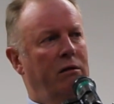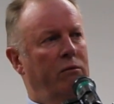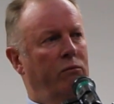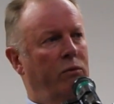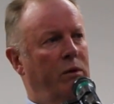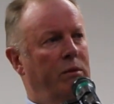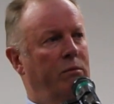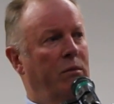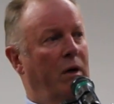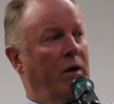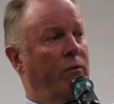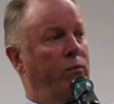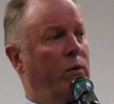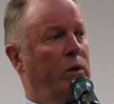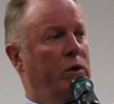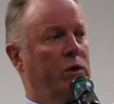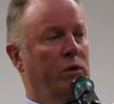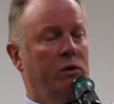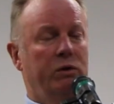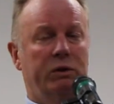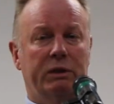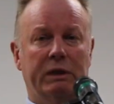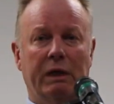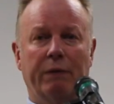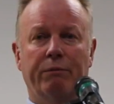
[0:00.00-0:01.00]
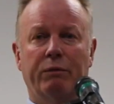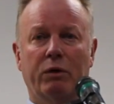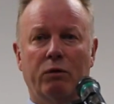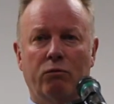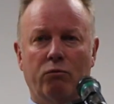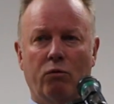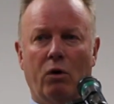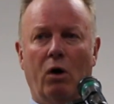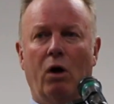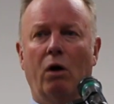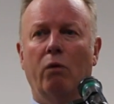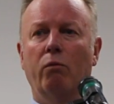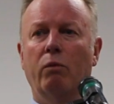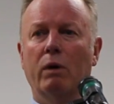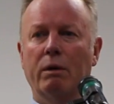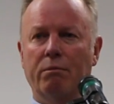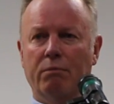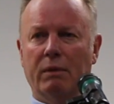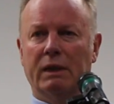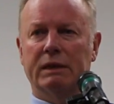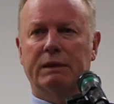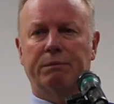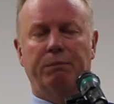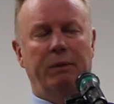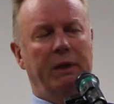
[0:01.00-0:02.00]
If we do something wrong, we
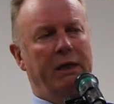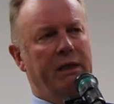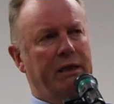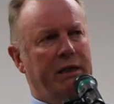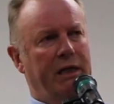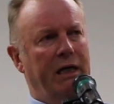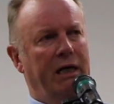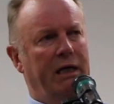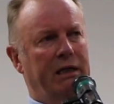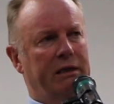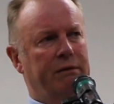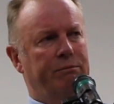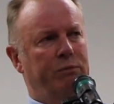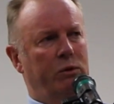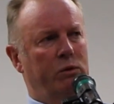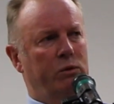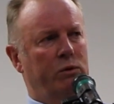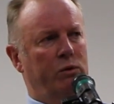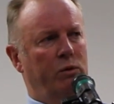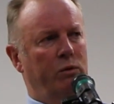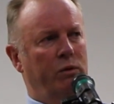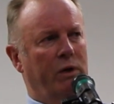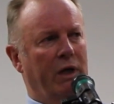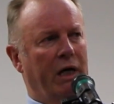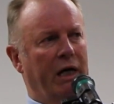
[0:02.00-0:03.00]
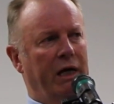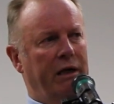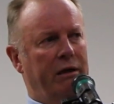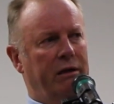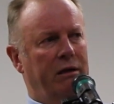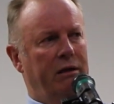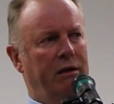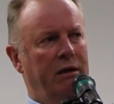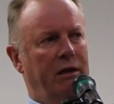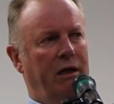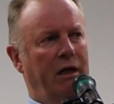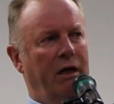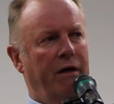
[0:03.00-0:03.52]
must be accountable to that.